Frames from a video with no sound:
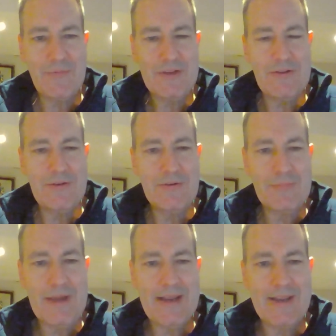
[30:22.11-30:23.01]
When you look
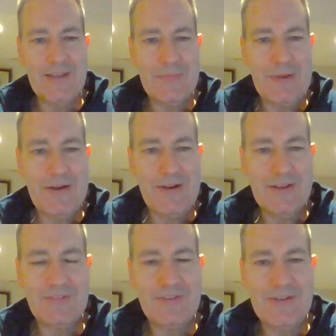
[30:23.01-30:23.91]
back in the
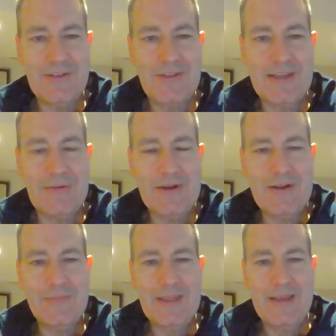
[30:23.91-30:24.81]
past and you think,
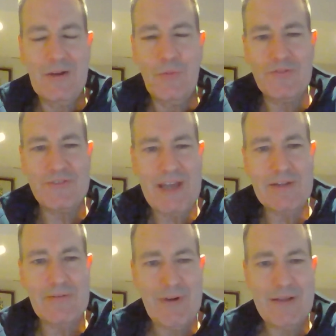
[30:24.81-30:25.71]
well, was that
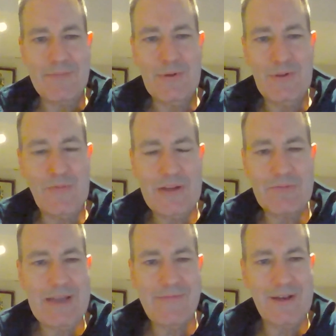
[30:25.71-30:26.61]
the right move? Well, you'll
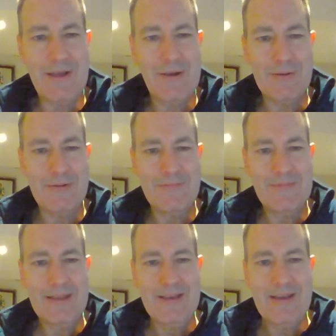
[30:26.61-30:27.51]
never know.
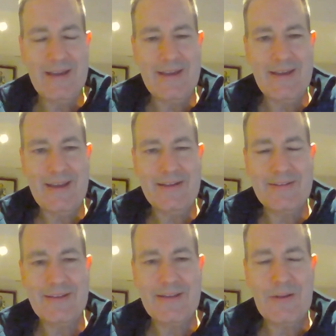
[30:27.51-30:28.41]

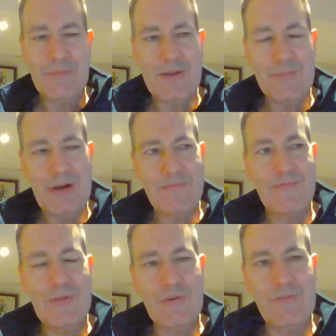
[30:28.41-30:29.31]
And my
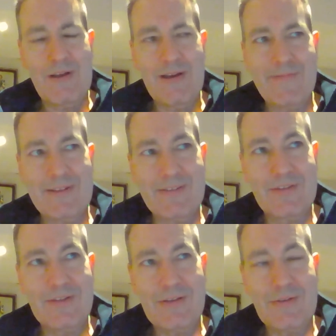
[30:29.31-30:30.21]
view of life is
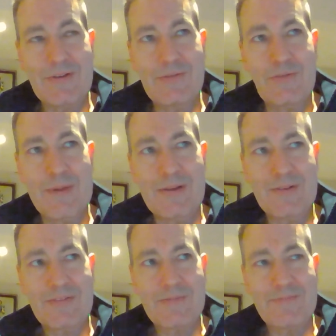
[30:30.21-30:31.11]
that you can
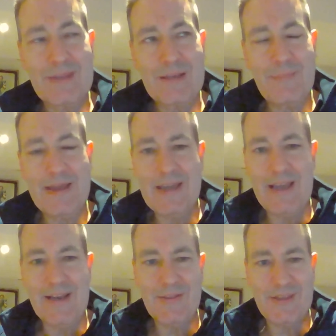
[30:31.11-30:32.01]
almost make
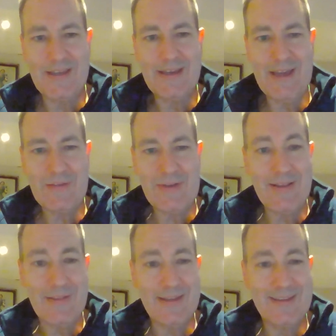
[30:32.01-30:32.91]
anything out of
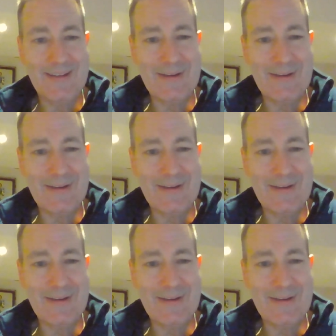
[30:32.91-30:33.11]
anything.